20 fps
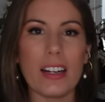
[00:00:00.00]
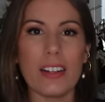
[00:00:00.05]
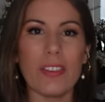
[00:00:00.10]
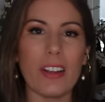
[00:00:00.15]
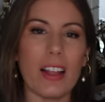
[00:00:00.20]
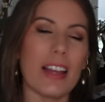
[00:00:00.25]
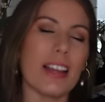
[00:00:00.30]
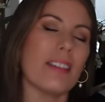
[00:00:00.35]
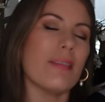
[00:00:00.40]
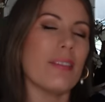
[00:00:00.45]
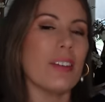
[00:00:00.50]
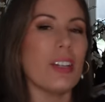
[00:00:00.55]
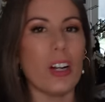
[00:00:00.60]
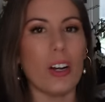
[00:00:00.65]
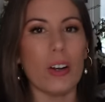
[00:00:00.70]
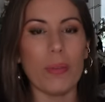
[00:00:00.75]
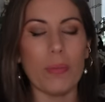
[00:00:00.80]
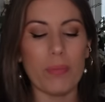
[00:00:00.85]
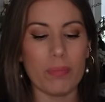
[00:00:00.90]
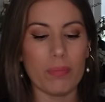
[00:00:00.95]
of like you
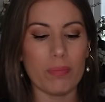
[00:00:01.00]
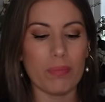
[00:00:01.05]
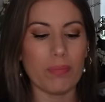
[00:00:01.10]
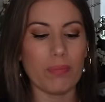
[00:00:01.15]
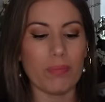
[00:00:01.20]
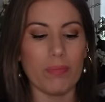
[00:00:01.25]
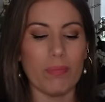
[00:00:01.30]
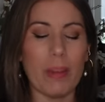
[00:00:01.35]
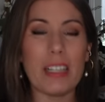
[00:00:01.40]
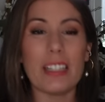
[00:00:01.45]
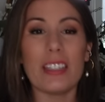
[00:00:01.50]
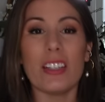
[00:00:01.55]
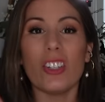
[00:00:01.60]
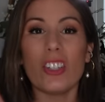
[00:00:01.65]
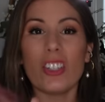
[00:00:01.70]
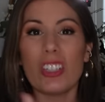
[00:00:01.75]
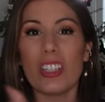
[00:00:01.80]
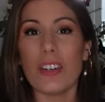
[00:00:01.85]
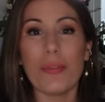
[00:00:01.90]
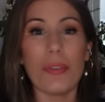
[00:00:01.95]
know makes it
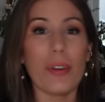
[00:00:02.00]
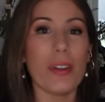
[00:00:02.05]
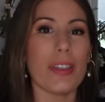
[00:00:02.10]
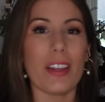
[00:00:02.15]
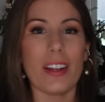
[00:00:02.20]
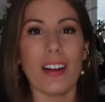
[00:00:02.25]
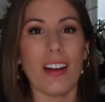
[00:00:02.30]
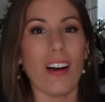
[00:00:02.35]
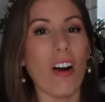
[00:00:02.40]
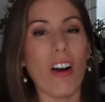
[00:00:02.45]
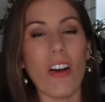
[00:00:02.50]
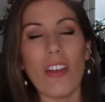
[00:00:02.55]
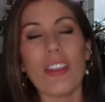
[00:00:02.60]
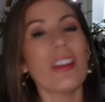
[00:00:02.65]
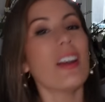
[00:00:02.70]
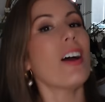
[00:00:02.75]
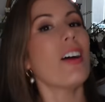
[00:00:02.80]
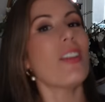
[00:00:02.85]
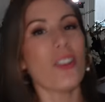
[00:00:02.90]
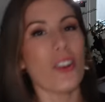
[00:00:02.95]
look different than all
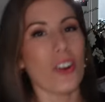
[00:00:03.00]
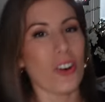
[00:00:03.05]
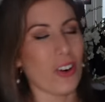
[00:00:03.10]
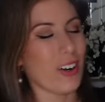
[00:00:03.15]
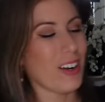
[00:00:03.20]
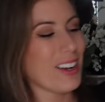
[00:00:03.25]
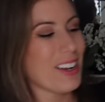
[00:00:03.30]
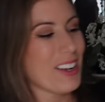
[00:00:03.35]
the other,